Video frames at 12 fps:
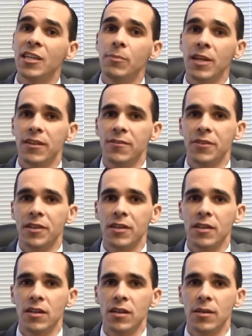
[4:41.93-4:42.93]
benefit
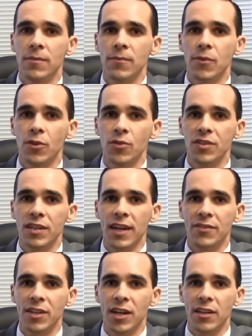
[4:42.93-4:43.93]
for those that
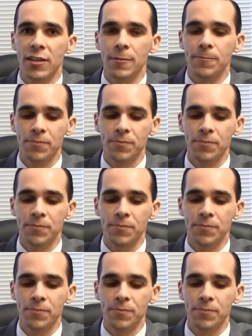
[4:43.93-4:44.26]
have DACA.